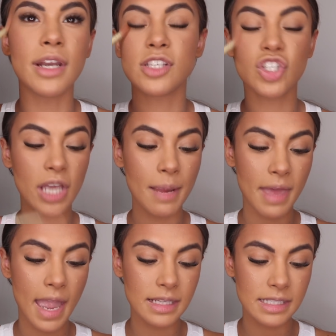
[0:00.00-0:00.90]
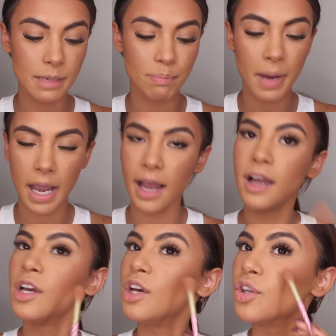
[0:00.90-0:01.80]
It's a shame they ended, but
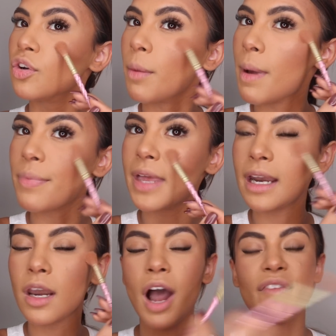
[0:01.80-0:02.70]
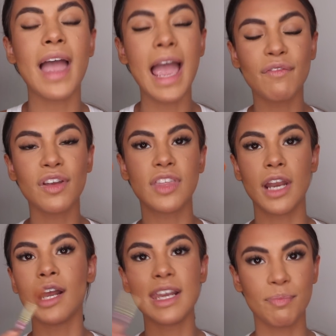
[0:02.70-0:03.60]
you've got to remember that in life, everything,
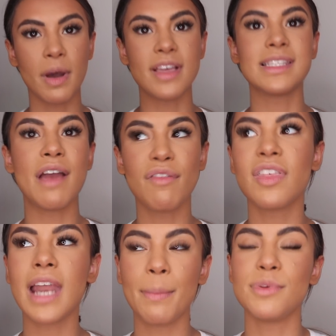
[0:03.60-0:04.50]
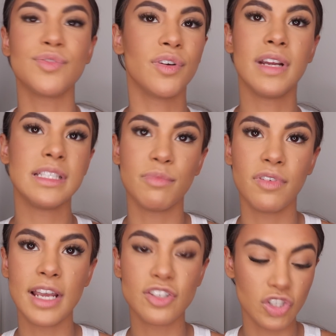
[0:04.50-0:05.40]
I live by this, everything happens for a reason.
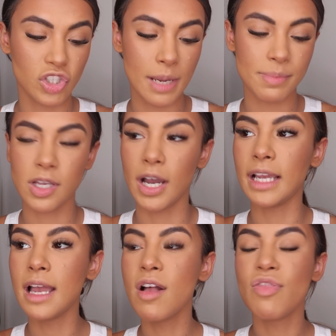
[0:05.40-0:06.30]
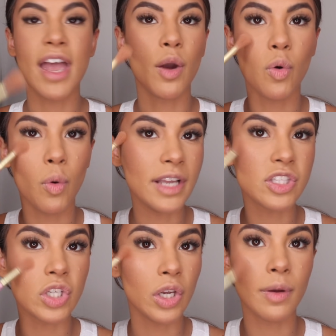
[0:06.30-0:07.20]
Relationships, like, they always
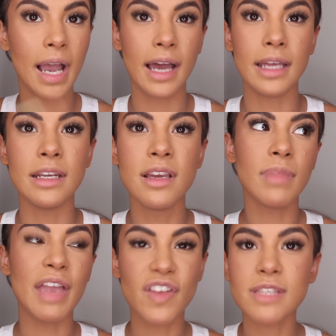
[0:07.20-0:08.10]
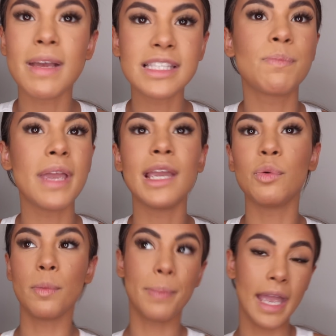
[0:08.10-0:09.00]
do, and if it's meant to be, it
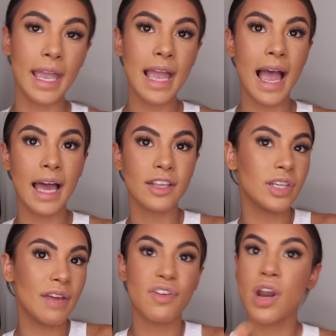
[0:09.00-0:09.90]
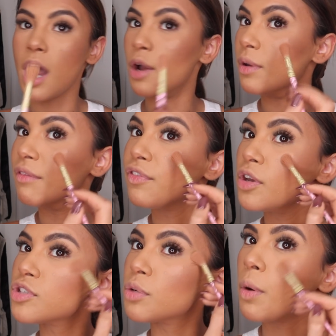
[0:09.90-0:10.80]
will be, and you never know in
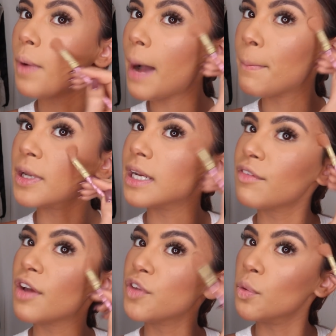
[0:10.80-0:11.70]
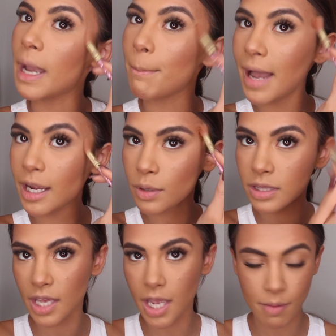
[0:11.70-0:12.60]
future what will happen. You never know if you'll get back with
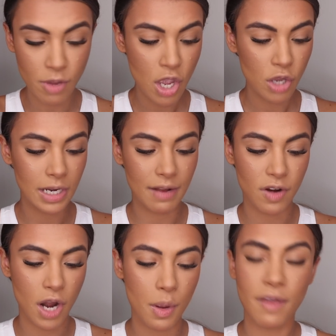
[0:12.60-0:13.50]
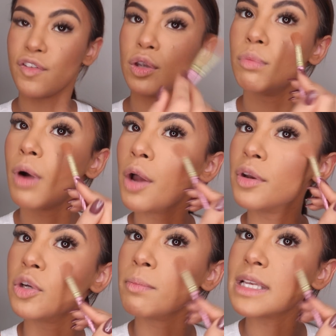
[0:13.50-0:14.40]
them, you never know if you won't,
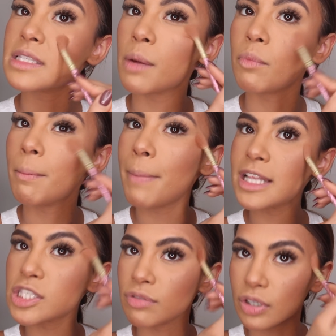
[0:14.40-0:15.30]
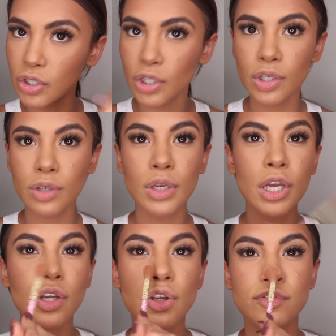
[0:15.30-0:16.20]
and you'll meet someone better and new.
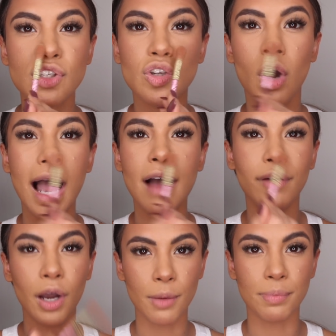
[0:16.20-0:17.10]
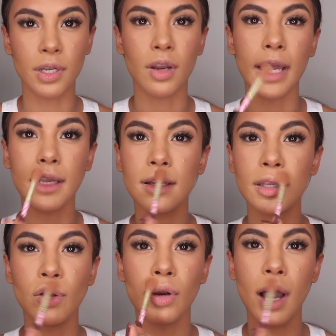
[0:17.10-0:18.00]
You've just got to have hope that, like,
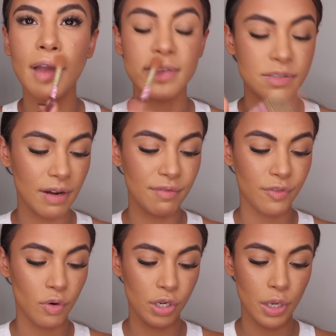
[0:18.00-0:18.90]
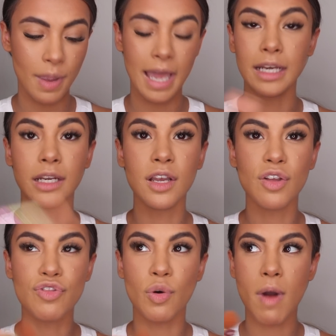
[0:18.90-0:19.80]
your life is written for you, and
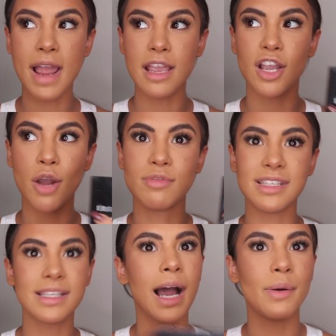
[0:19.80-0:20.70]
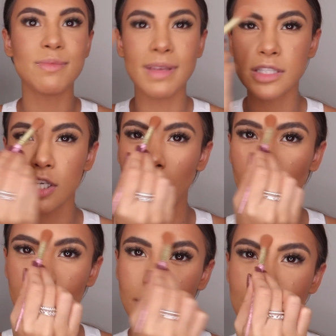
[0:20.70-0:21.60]
the way it goes is how it's meant to
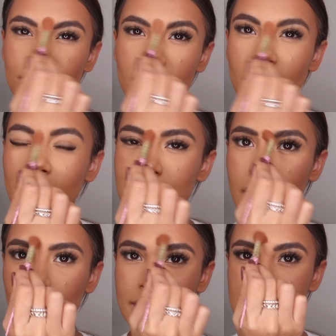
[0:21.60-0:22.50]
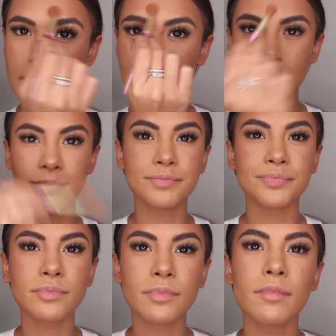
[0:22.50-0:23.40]
go. That's how I see it.
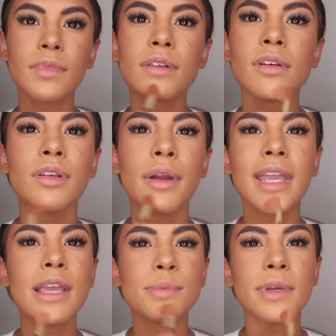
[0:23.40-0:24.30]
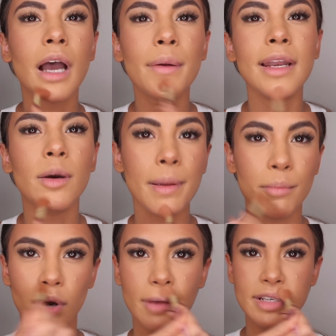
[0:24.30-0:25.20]
So it keeps me going a little bit
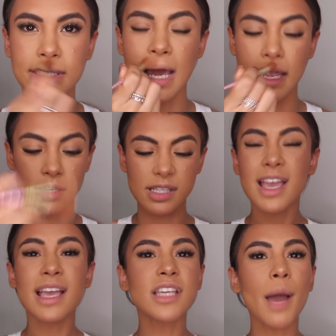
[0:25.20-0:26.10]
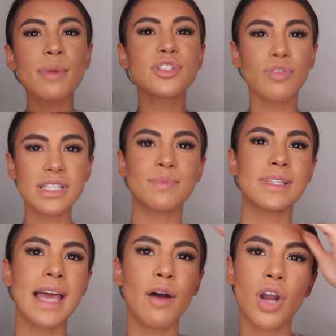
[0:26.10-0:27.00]
more every day, because it's coming up to Christmas
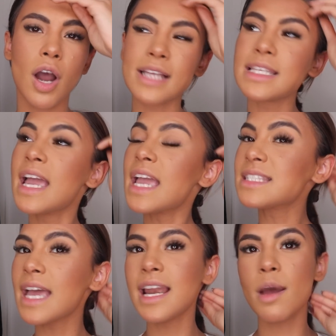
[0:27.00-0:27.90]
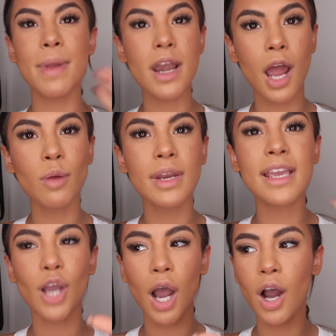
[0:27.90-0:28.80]
now, guys. It's getting a little bit lonely,
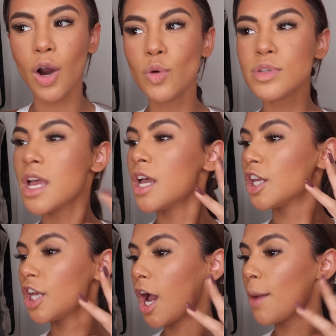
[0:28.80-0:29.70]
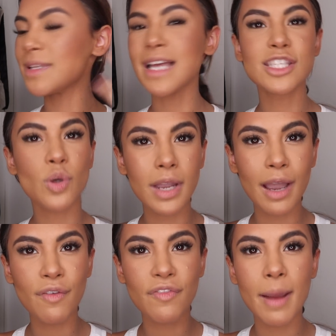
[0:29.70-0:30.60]
cold. You know, my dad's got a
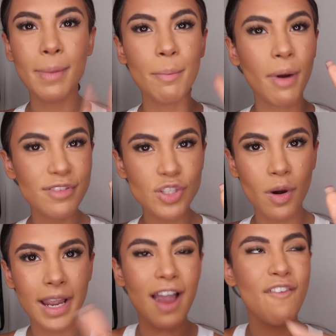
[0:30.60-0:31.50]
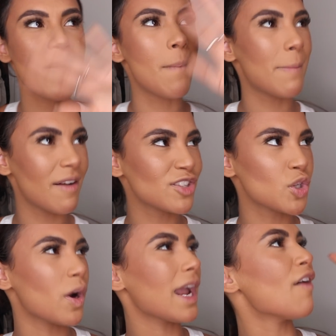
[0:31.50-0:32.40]
girlfriend, my little brother's got a girlfriend, my brother's
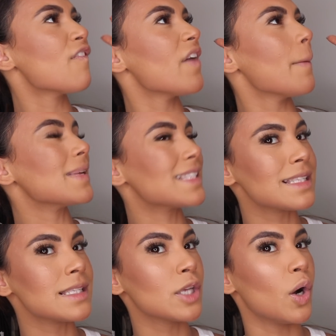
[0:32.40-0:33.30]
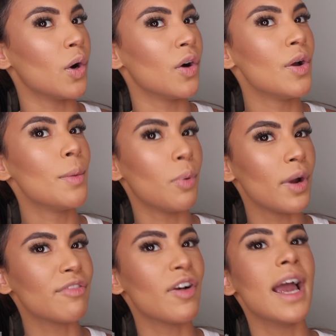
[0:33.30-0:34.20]
got a girlfriend, my sister's got a
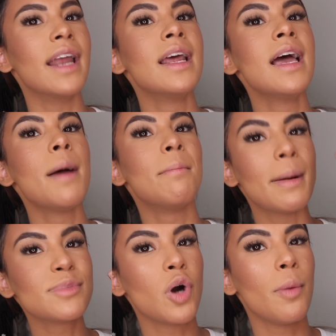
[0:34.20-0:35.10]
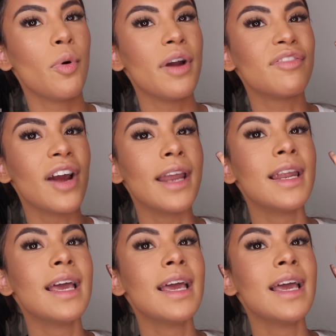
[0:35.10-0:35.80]
boyfriend, mum's got a boyfriend.